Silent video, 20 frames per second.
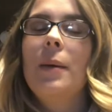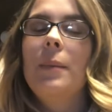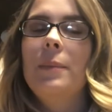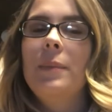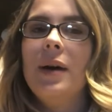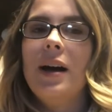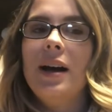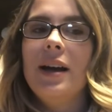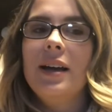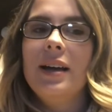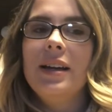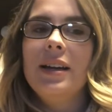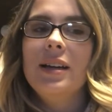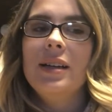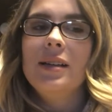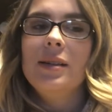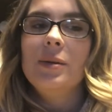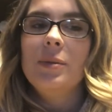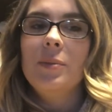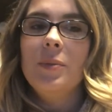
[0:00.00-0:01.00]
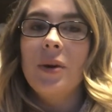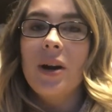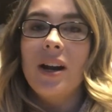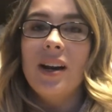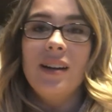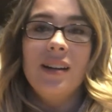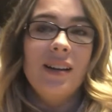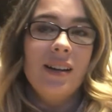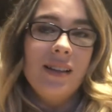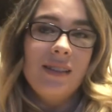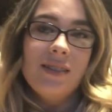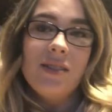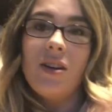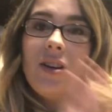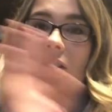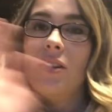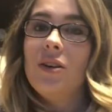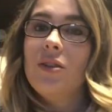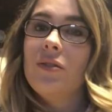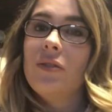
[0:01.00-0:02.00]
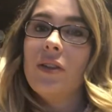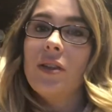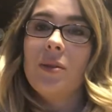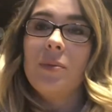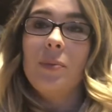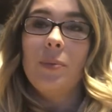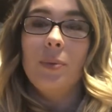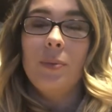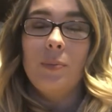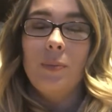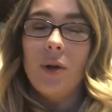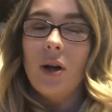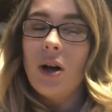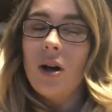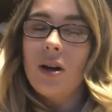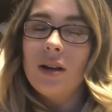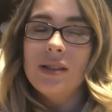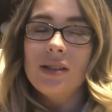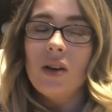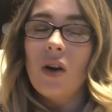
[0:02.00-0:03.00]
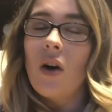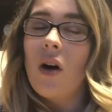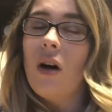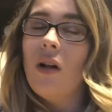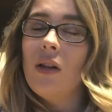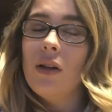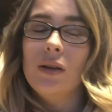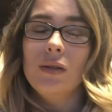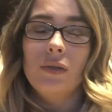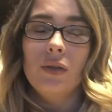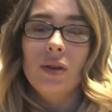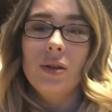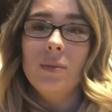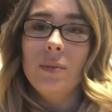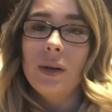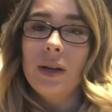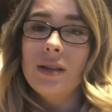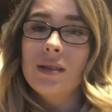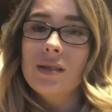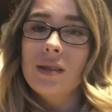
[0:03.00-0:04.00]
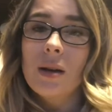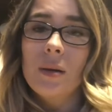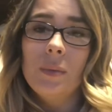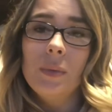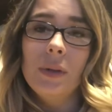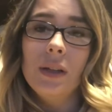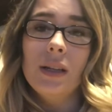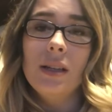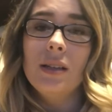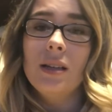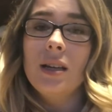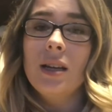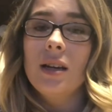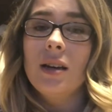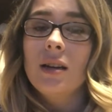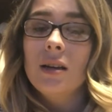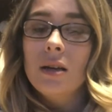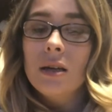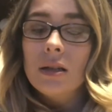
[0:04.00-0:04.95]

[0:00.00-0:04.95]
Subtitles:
My brain is all over the place completely.